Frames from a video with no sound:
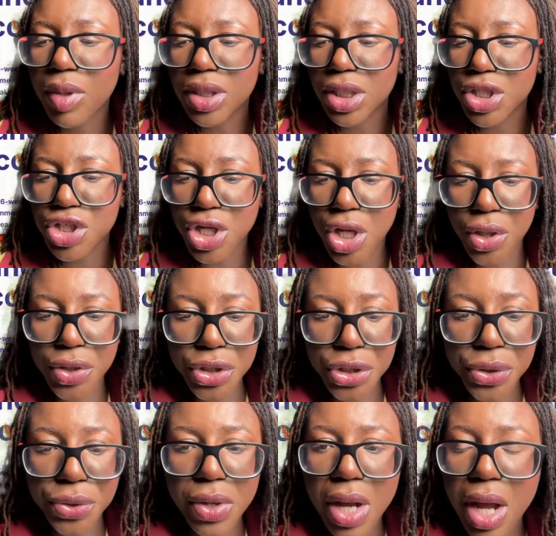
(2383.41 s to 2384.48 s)
going to show
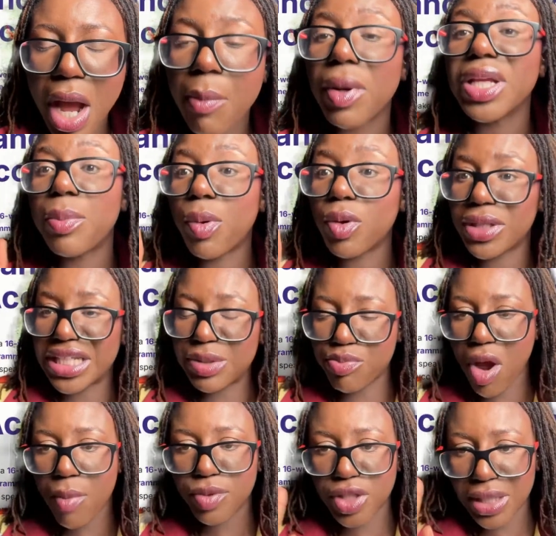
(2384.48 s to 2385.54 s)
you, I'm going to put these prompts.